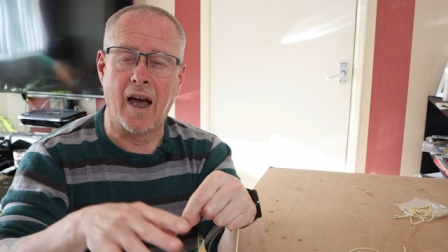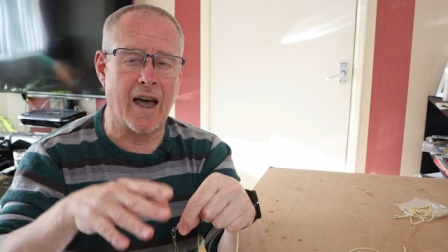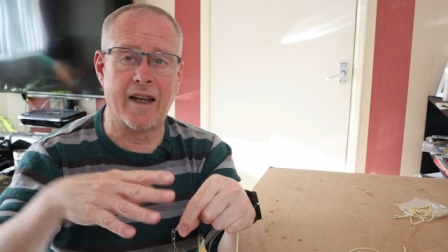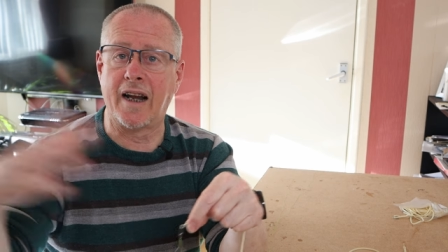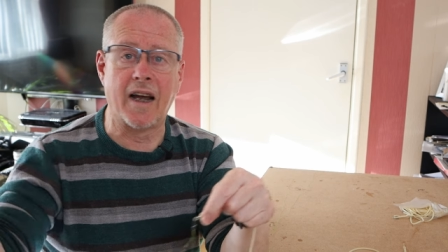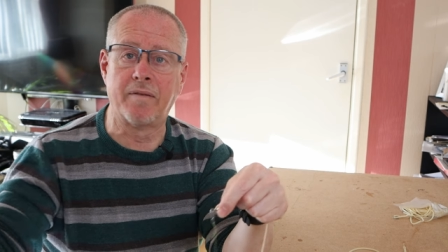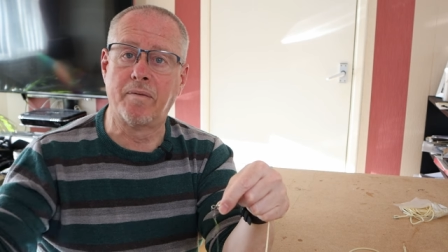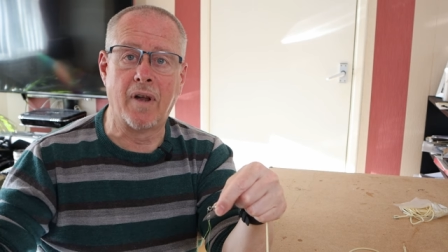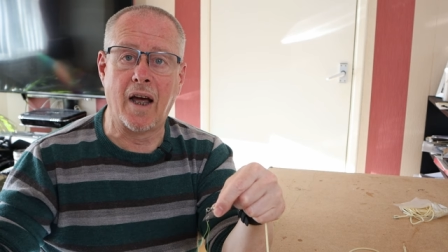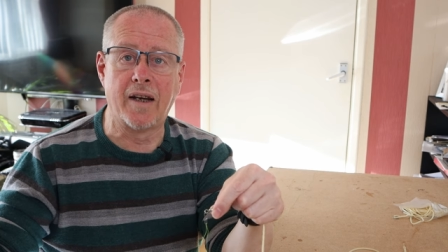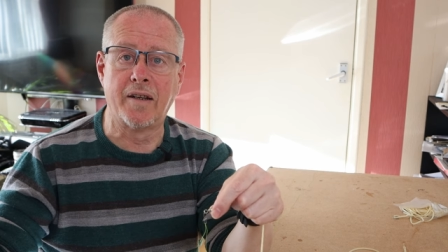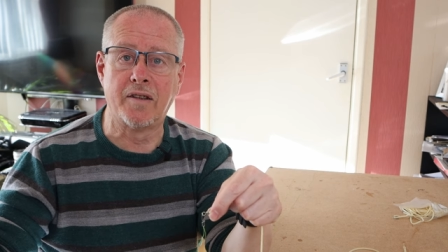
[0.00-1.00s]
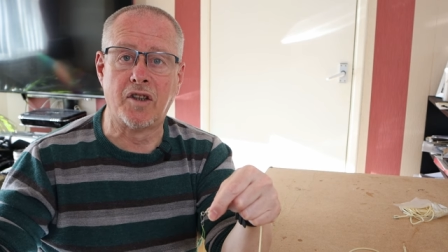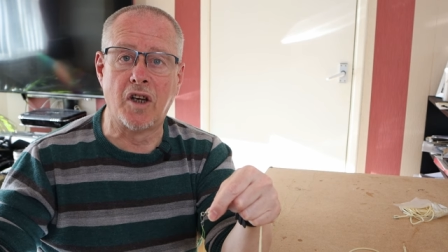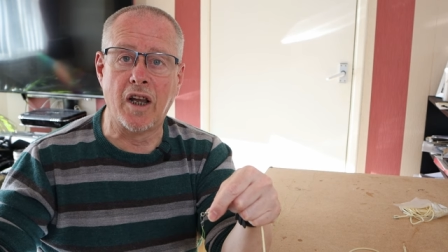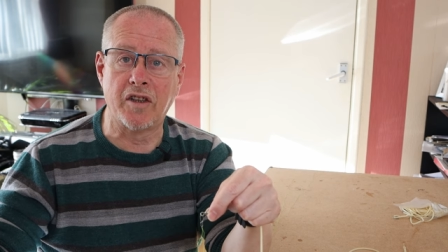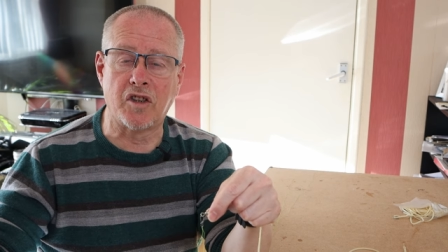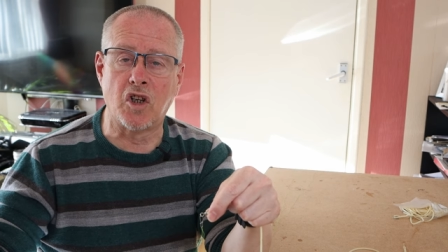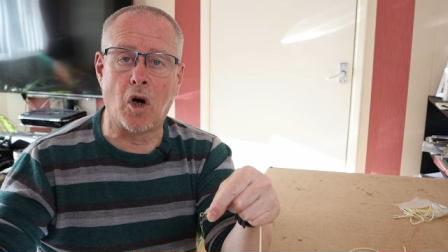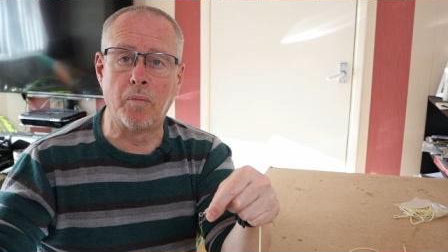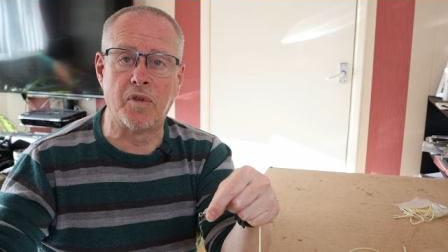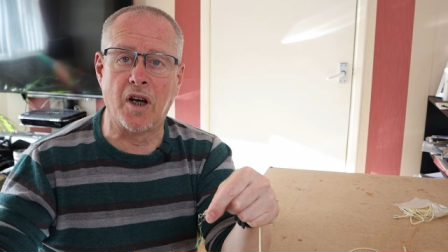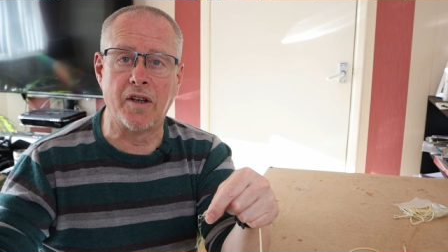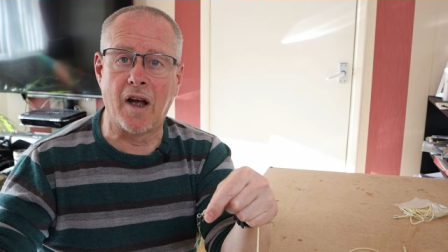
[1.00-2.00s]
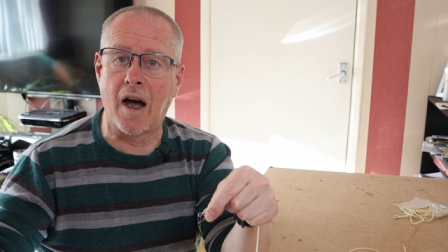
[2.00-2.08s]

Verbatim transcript: and I and it's job done.